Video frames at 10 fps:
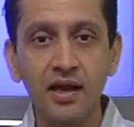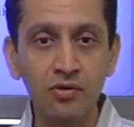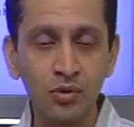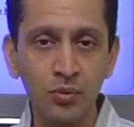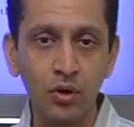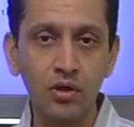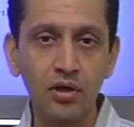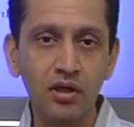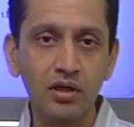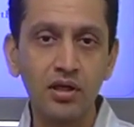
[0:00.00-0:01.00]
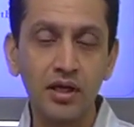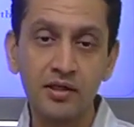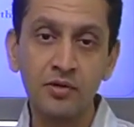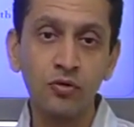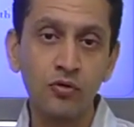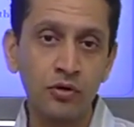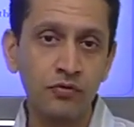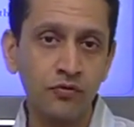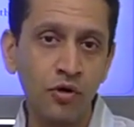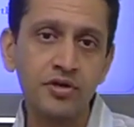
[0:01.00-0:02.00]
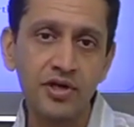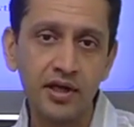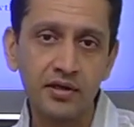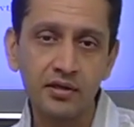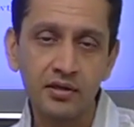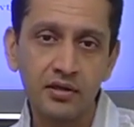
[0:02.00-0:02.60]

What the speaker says: and COBOL and then moved on to Fortran.